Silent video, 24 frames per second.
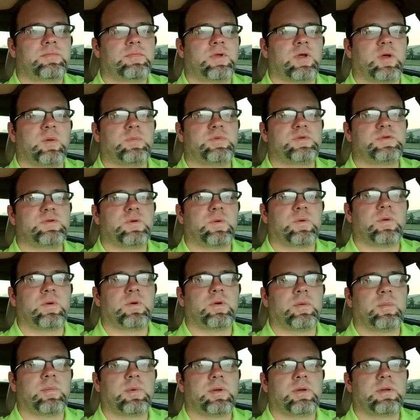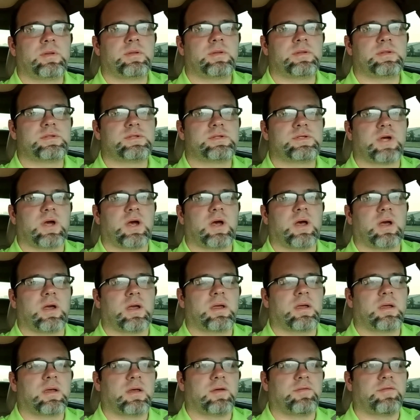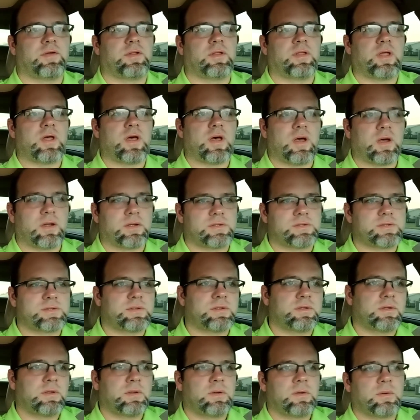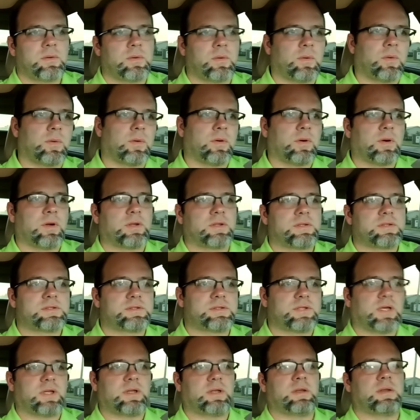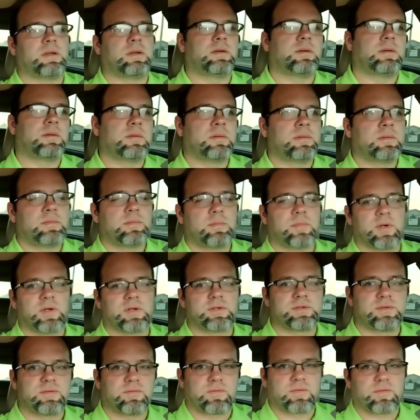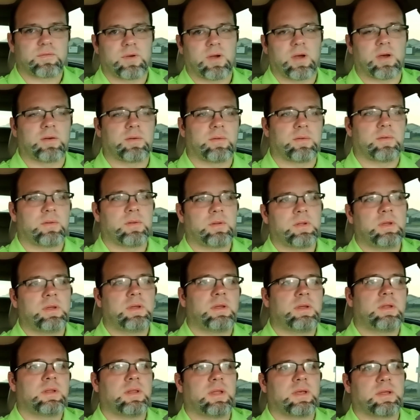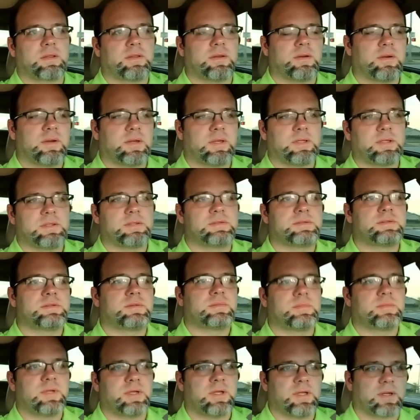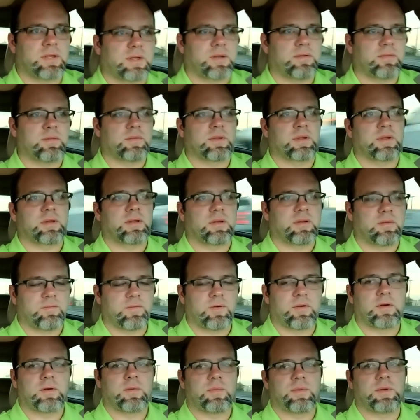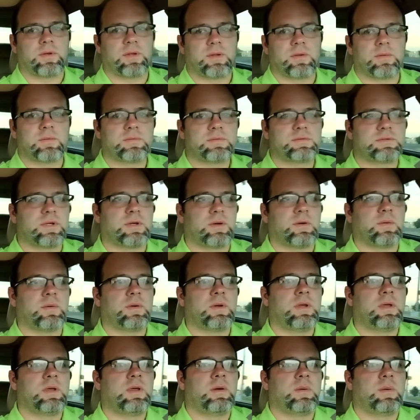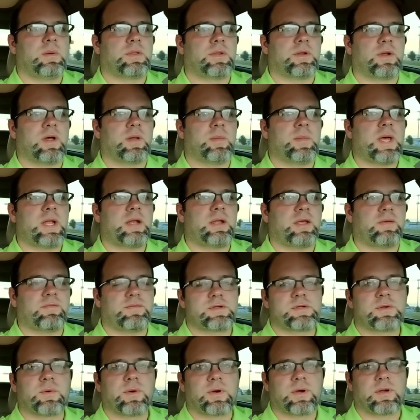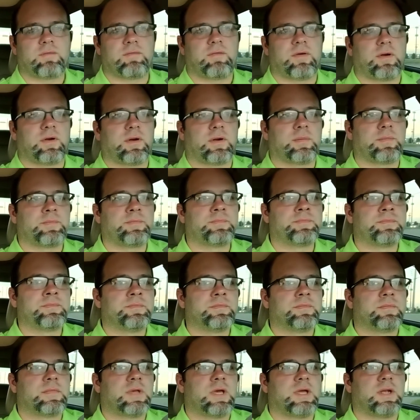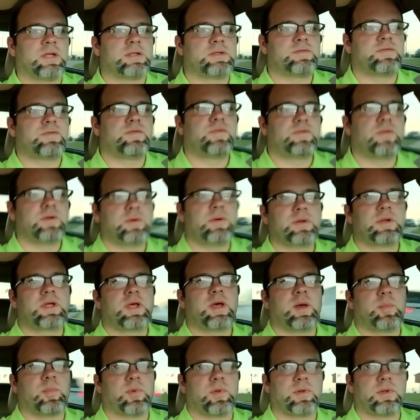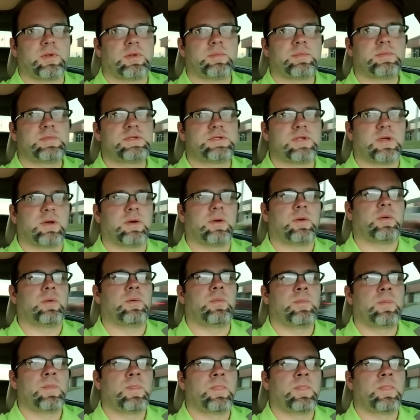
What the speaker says: absorb the shock of a launch or a sudden burst of throttle like there is in a converter would do. So with an automatic you have a torque converter, and it's fluid coupled, so